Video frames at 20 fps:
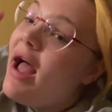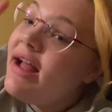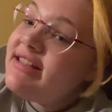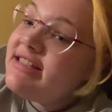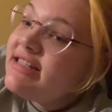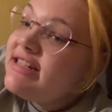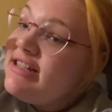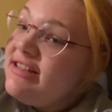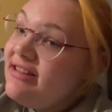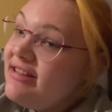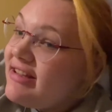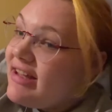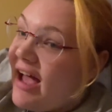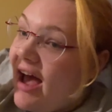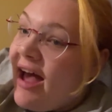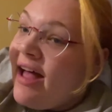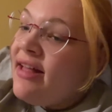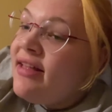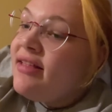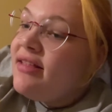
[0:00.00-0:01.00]
didn't
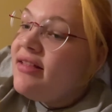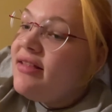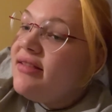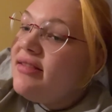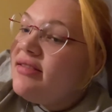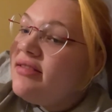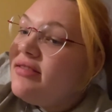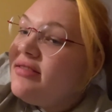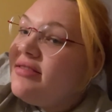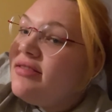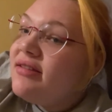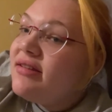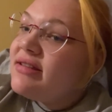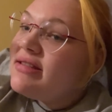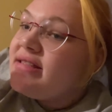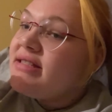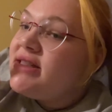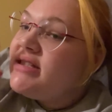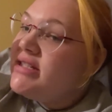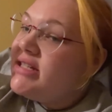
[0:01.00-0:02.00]
get the
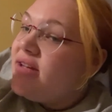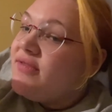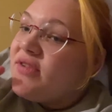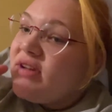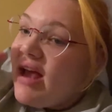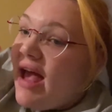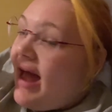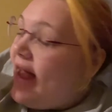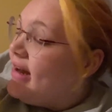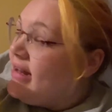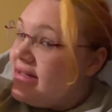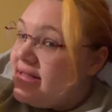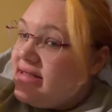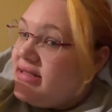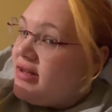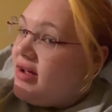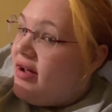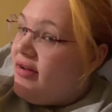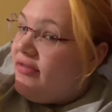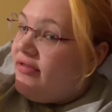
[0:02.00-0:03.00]
Steve and Eddie
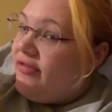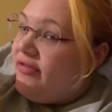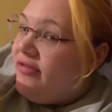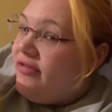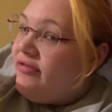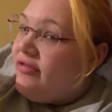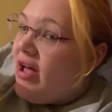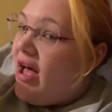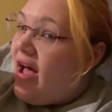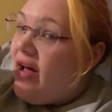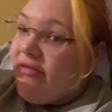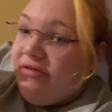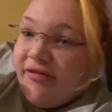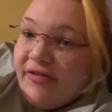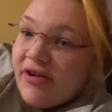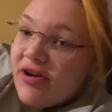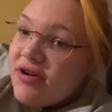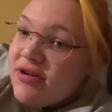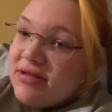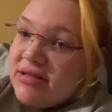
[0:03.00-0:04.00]
stuff at
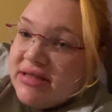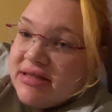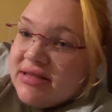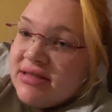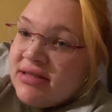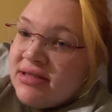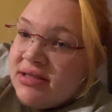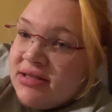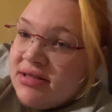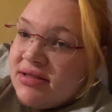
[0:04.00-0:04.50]
first,